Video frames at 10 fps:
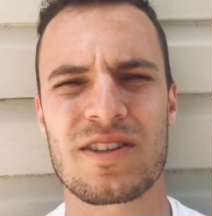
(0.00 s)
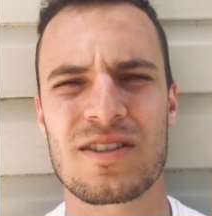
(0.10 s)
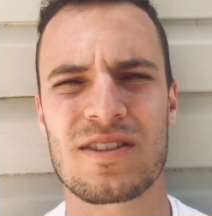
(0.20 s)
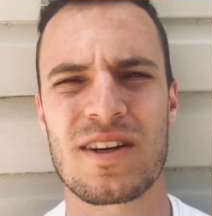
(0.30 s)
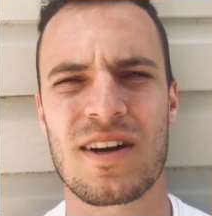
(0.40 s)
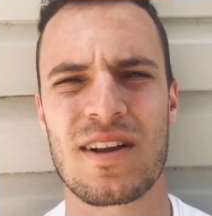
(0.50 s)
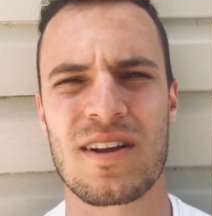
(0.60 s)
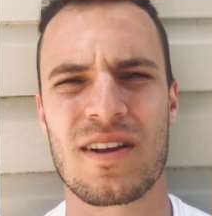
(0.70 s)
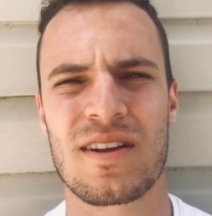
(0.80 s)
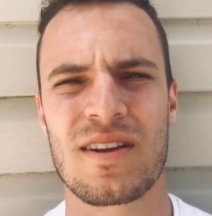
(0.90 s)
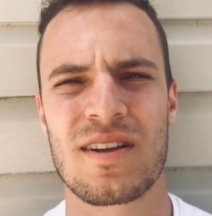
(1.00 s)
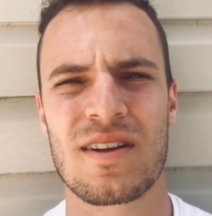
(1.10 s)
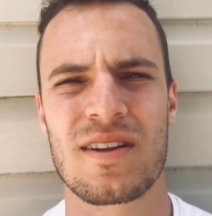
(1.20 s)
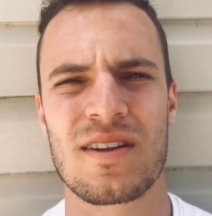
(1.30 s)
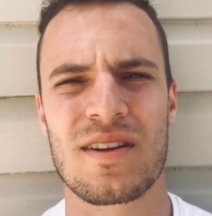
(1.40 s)
is there?
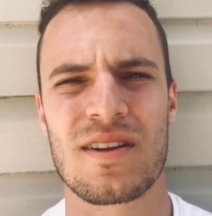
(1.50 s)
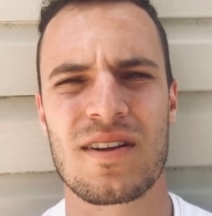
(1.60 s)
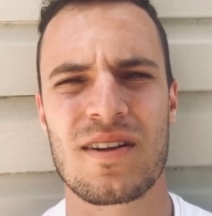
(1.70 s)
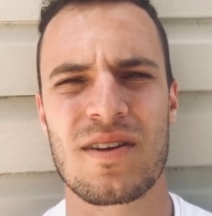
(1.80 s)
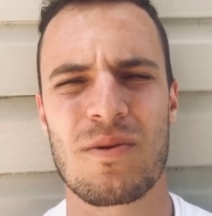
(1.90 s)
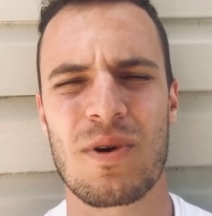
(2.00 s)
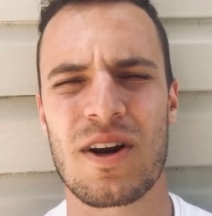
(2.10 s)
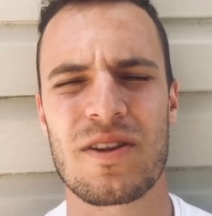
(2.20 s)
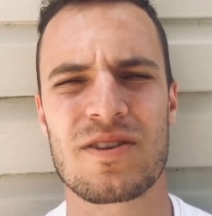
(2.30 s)
What other